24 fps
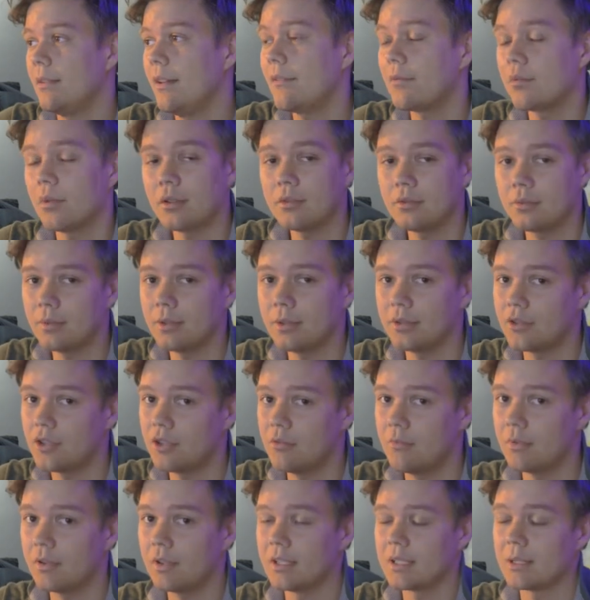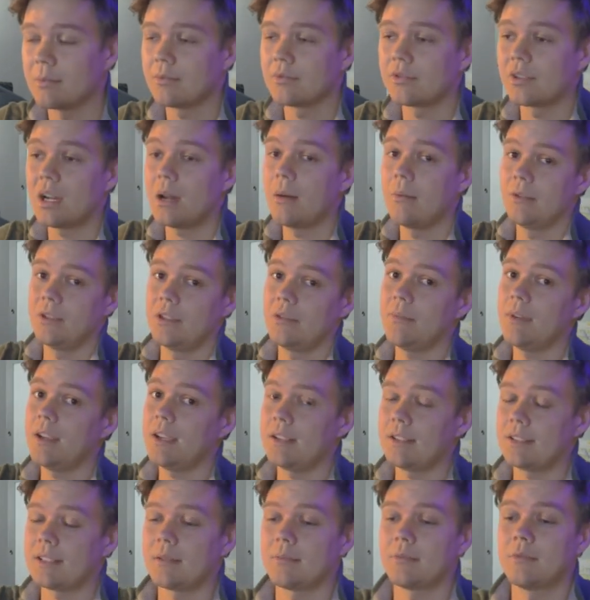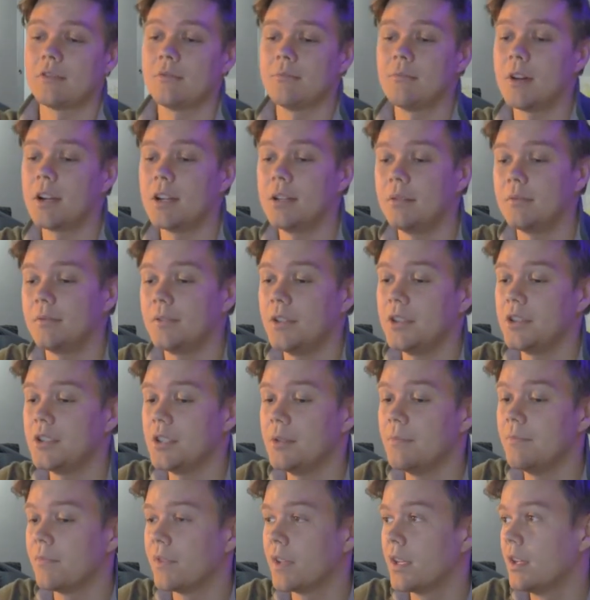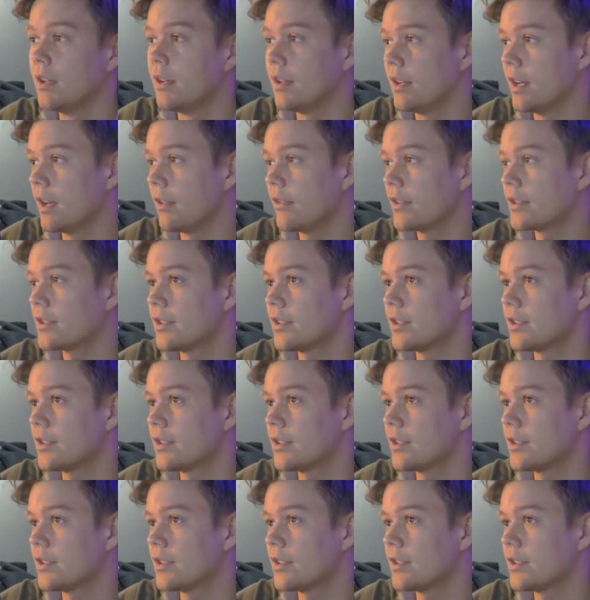If you have 1.2 million subscribers, you're making some good money off YouTube. Now